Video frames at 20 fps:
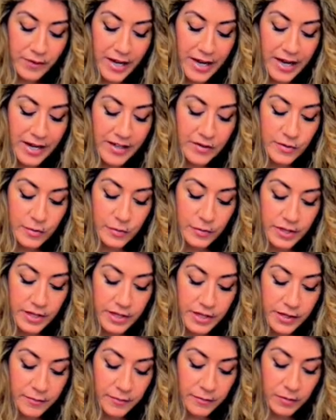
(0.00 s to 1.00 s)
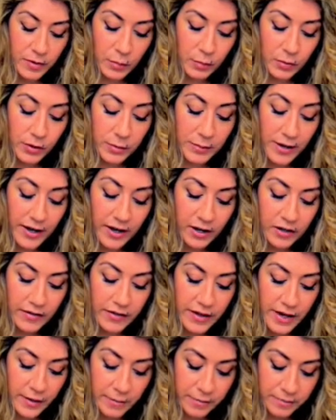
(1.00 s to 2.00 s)
as we prepare
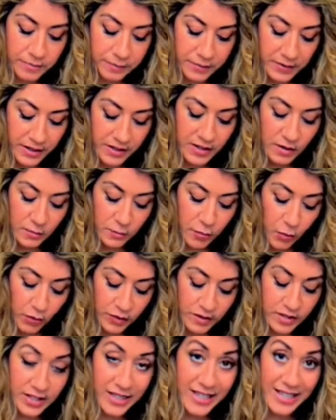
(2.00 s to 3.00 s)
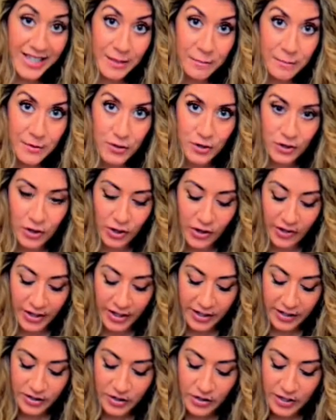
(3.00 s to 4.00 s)
them, it's important to keep
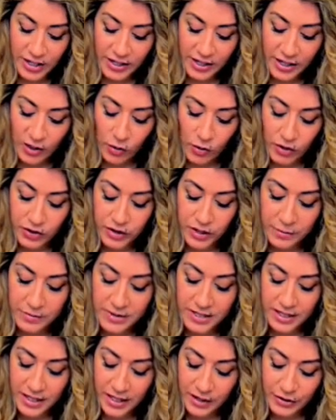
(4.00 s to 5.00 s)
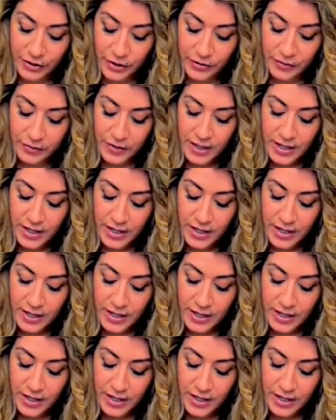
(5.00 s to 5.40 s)
stirring so that they don't clump together,